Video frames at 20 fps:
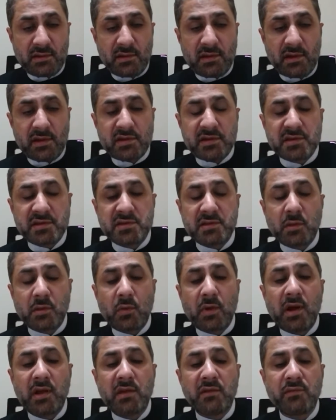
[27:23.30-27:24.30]
"It is the
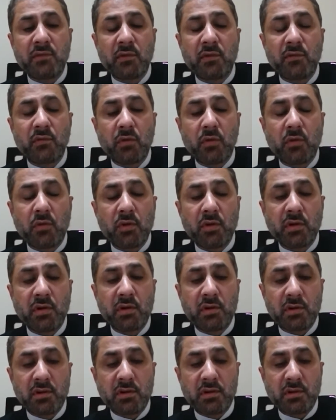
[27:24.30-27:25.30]
wife of
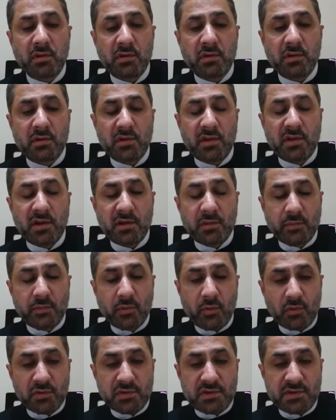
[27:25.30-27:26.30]
Hur that
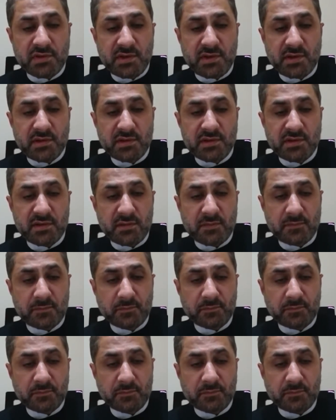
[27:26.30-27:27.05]
approaches us."